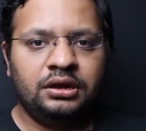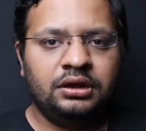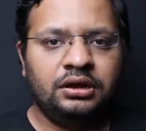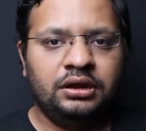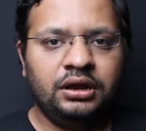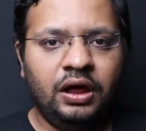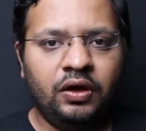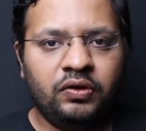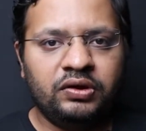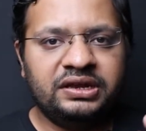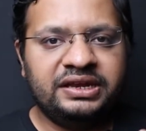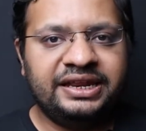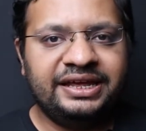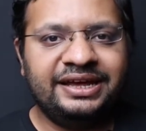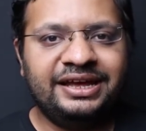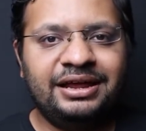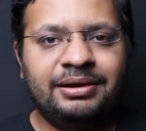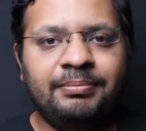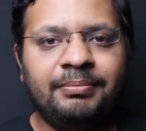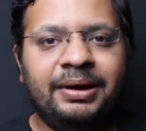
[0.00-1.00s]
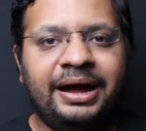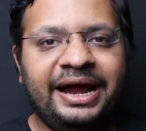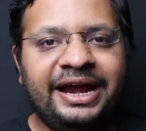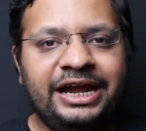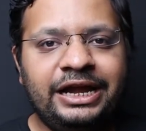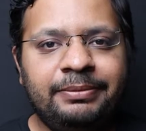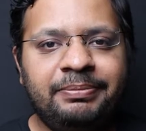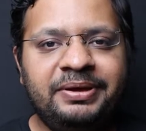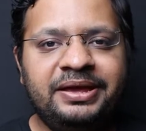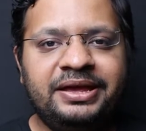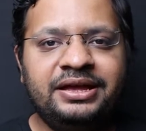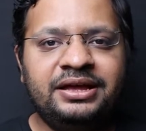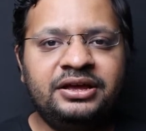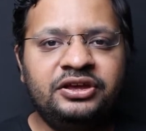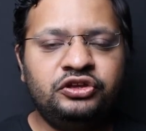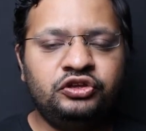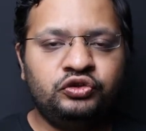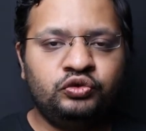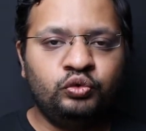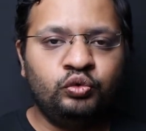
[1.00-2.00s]
Now there might be a
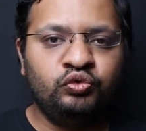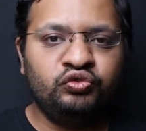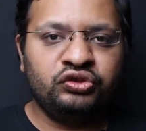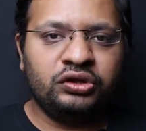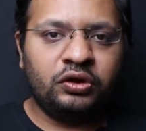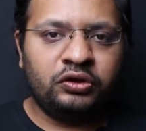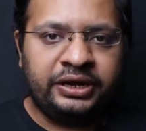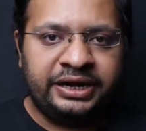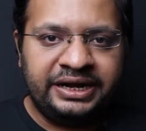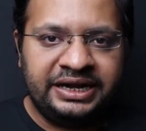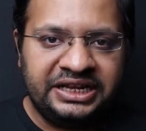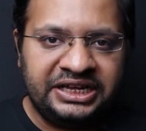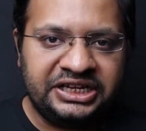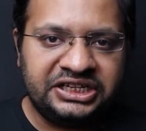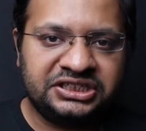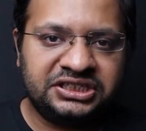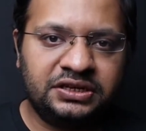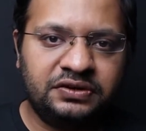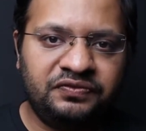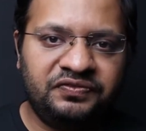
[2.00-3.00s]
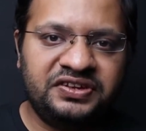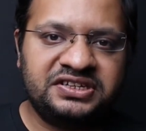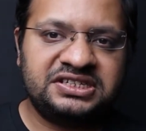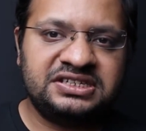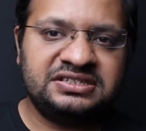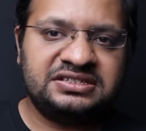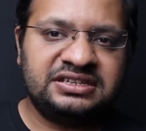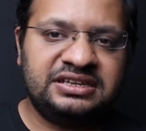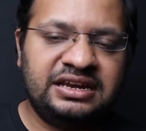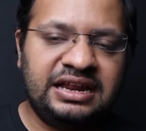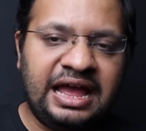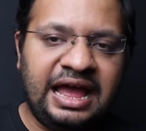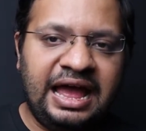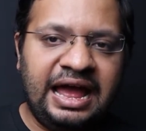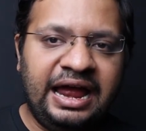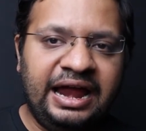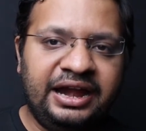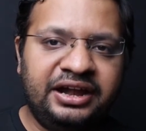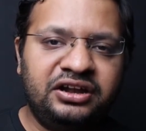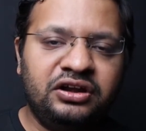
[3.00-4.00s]
user authentication which is in
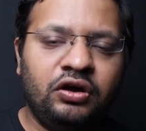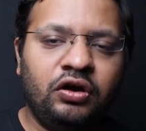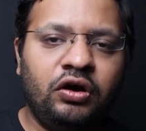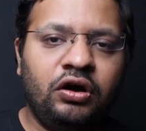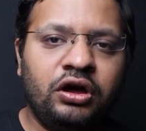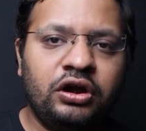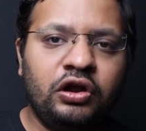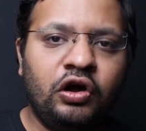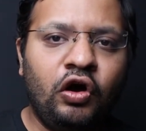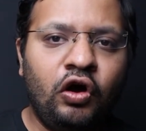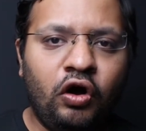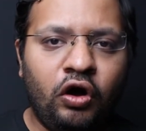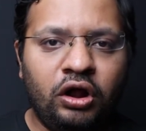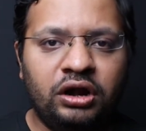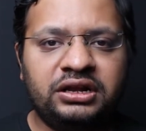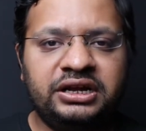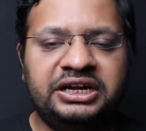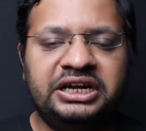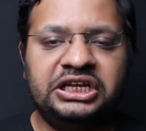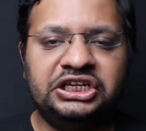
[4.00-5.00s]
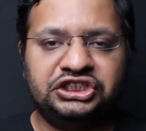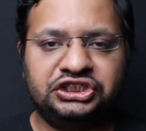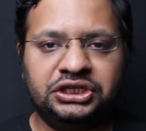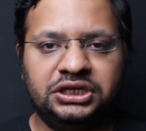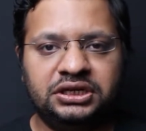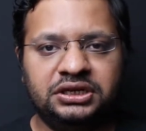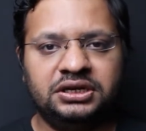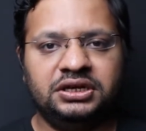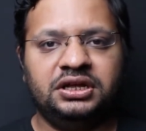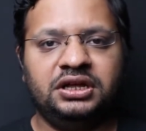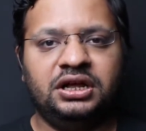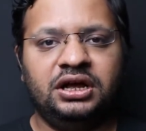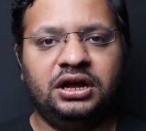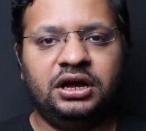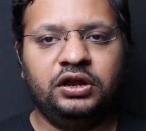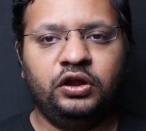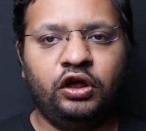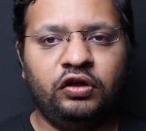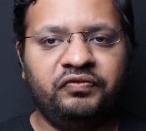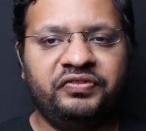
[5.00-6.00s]
AND or OR condition uh,
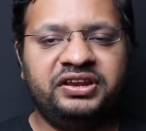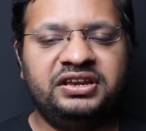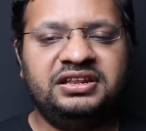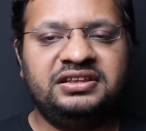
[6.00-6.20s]
along with